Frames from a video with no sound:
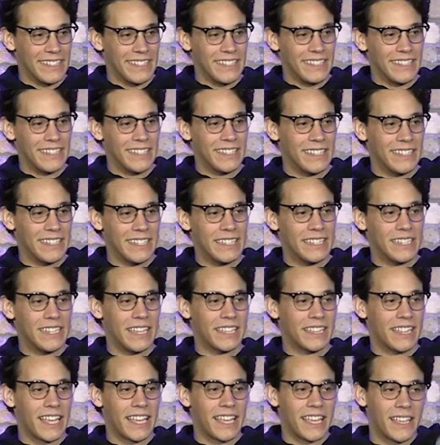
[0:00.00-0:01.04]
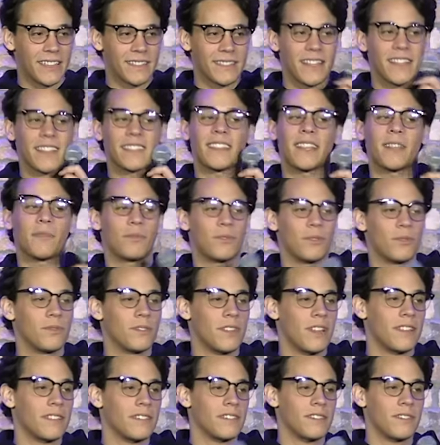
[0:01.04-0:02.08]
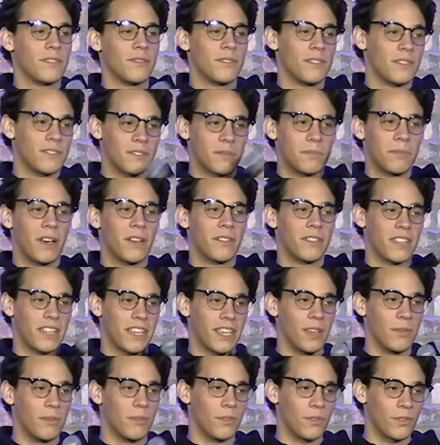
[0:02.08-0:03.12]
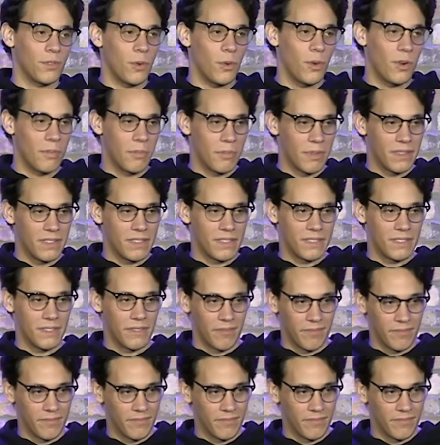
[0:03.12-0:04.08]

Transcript: You can get that kiss on the lips, you taste, you can smell the kibble's or bits.